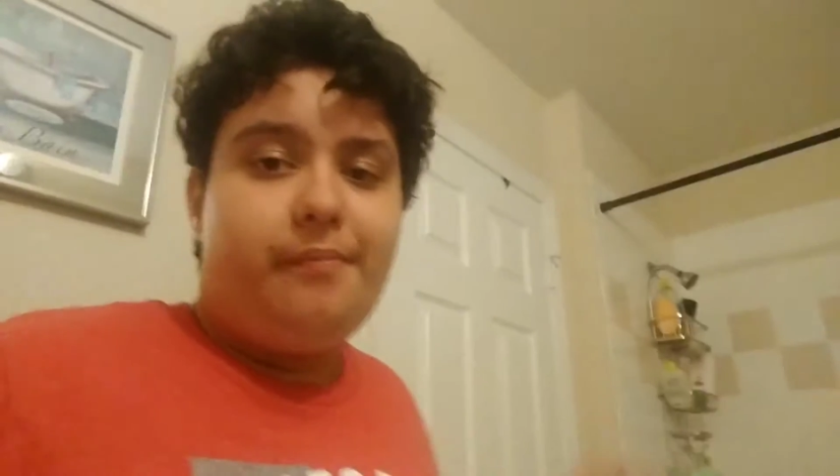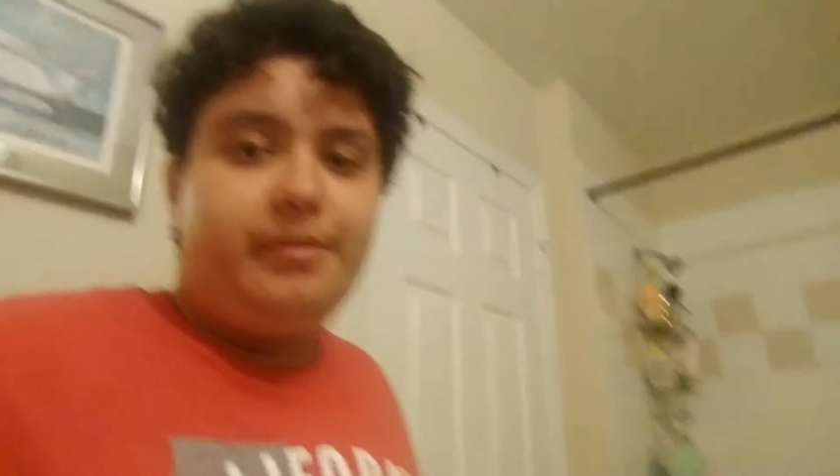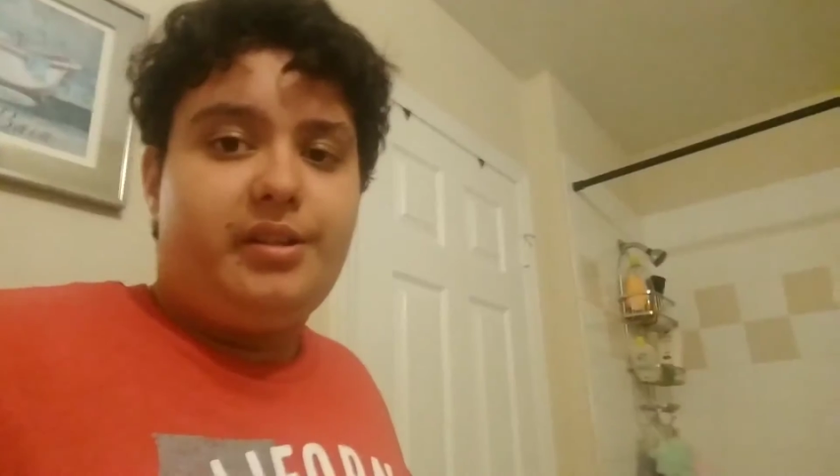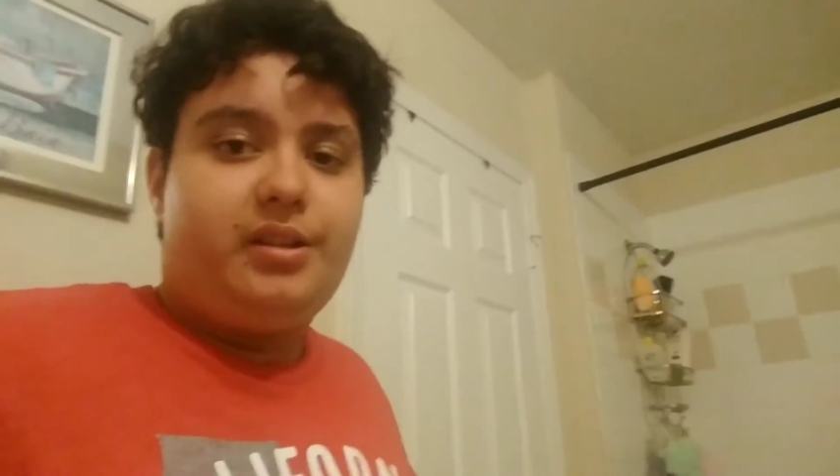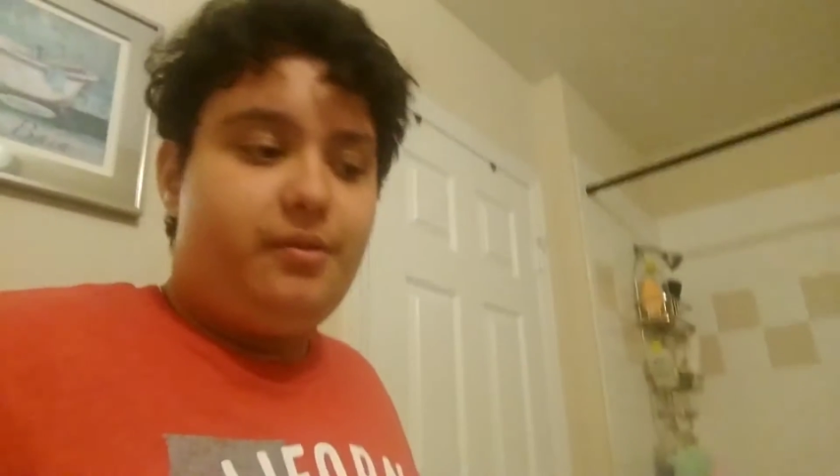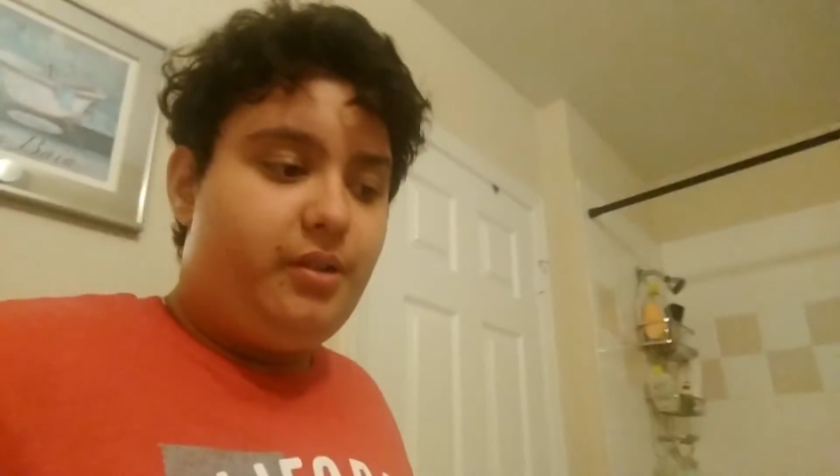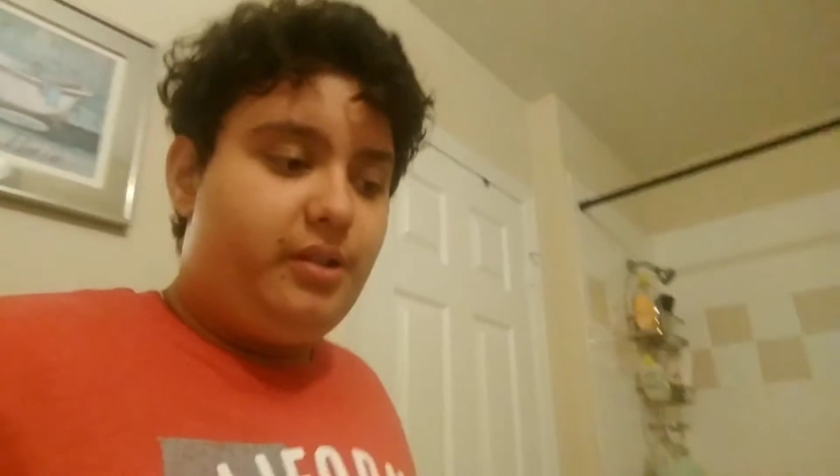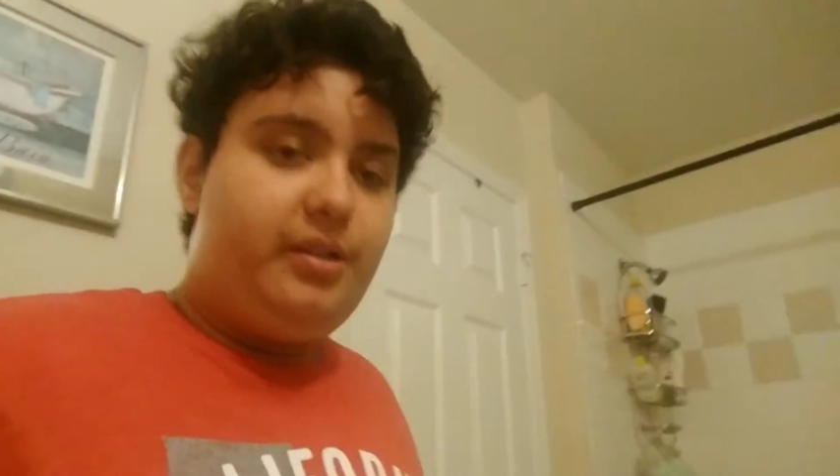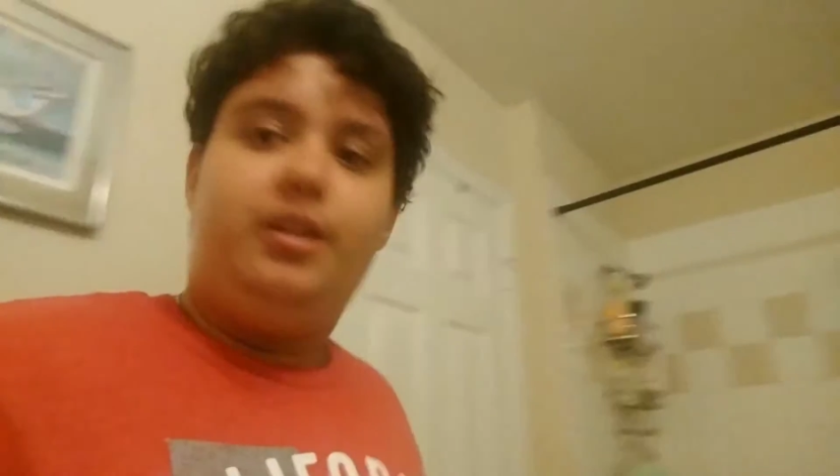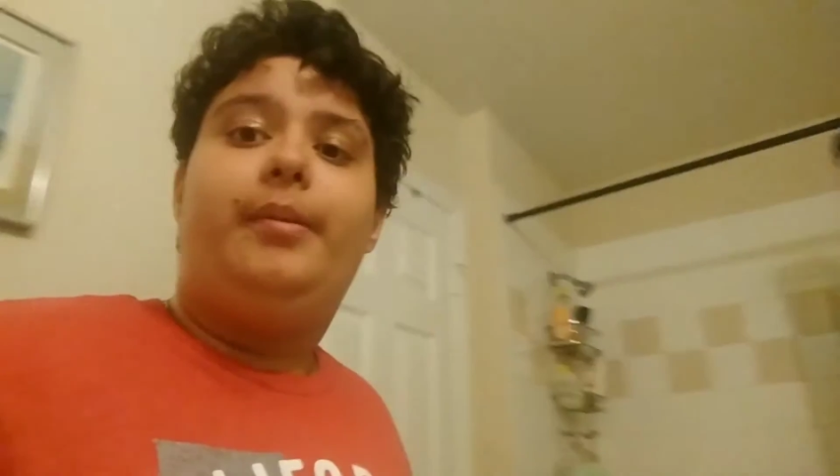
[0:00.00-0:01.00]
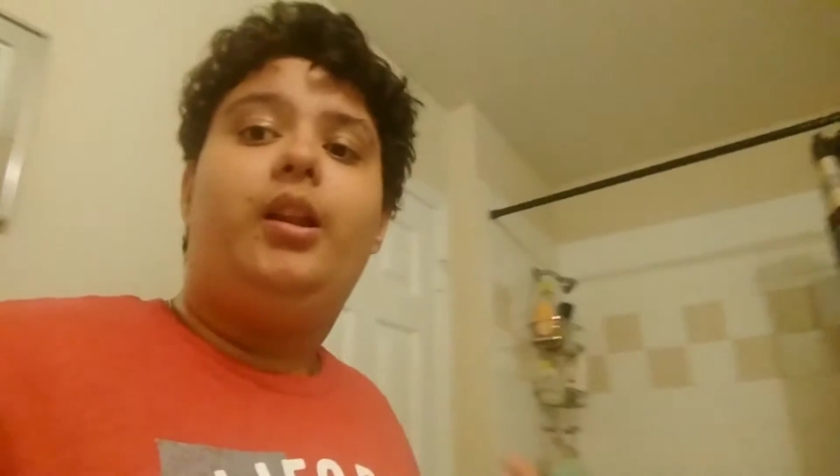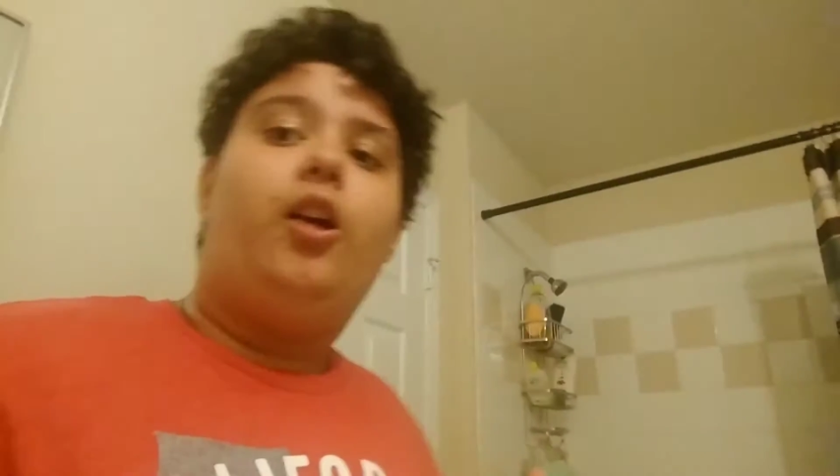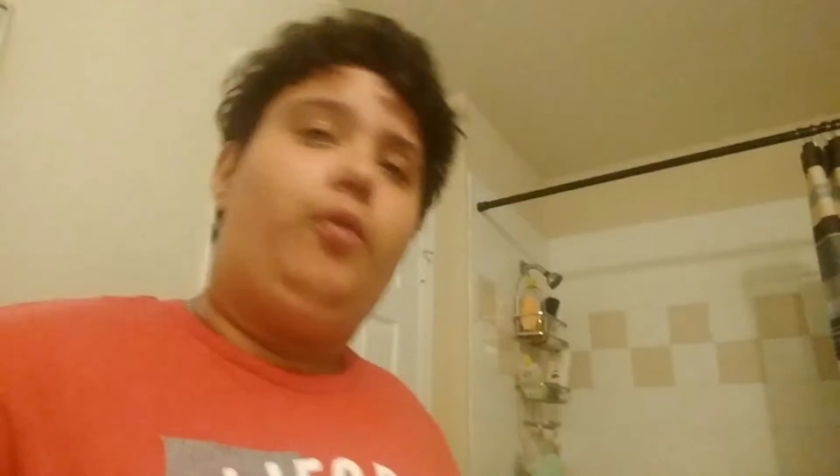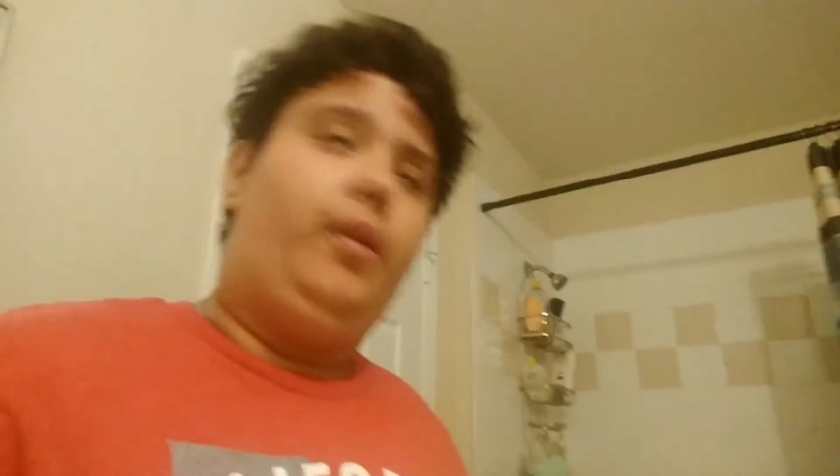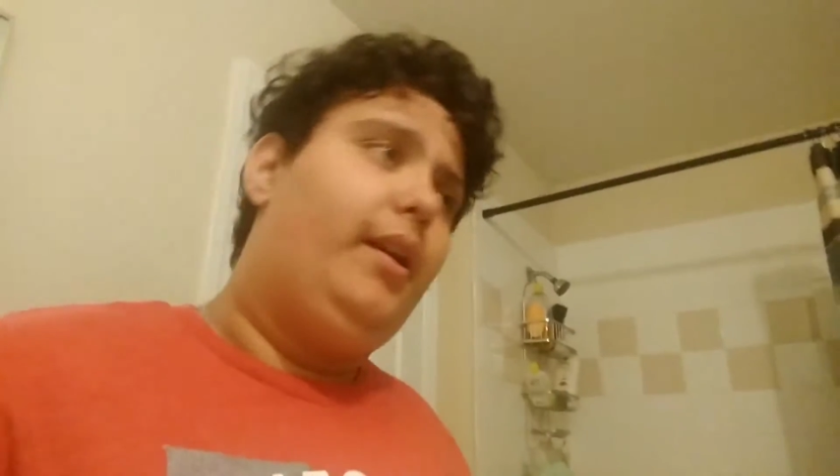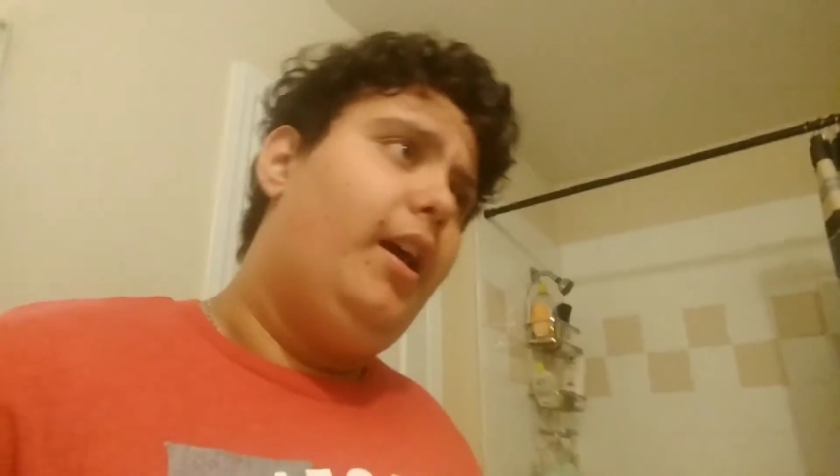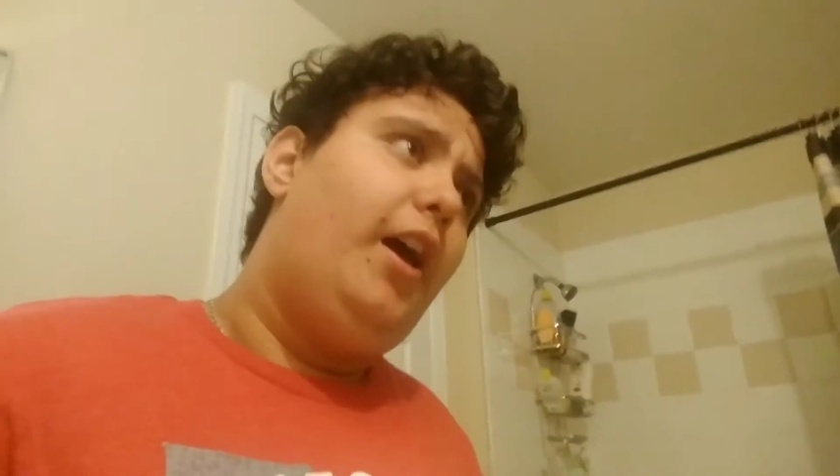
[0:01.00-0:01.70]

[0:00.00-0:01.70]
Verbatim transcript: It's, it's going to be a long one.